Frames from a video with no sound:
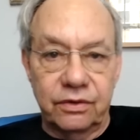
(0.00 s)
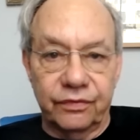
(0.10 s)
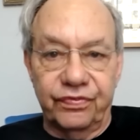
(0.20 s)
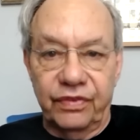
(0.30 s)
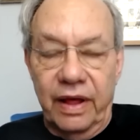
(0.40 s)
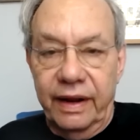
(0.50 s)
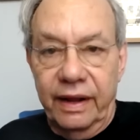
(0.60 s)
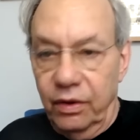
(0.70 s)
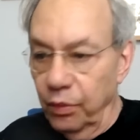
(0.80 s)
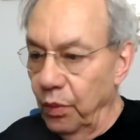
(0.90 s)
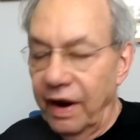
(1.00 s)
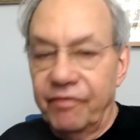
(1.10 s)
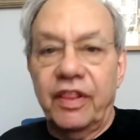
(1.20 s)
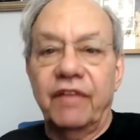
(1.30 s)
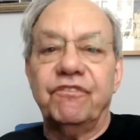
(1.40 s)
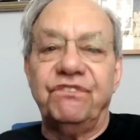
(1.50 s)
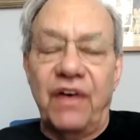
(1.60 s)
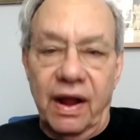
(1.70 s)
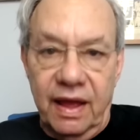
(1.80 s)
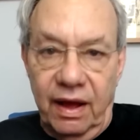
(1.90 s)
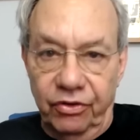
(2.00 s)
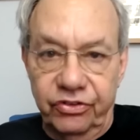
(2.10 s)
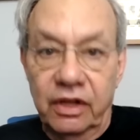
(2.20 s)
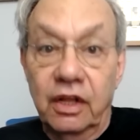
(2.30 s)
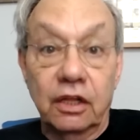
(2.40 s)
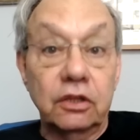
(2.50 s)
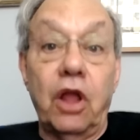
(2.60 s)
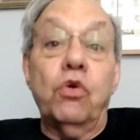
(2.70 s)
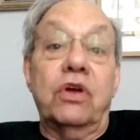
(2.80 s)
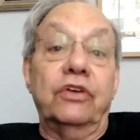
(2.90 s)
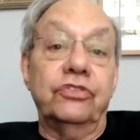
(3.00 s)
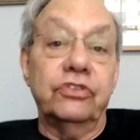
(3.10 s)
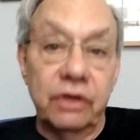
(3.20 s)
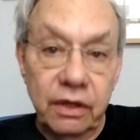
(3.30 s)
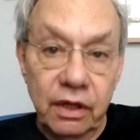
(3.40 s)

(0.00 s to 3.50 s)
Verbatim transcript: or flooding or whatever the fuck else. Locusts,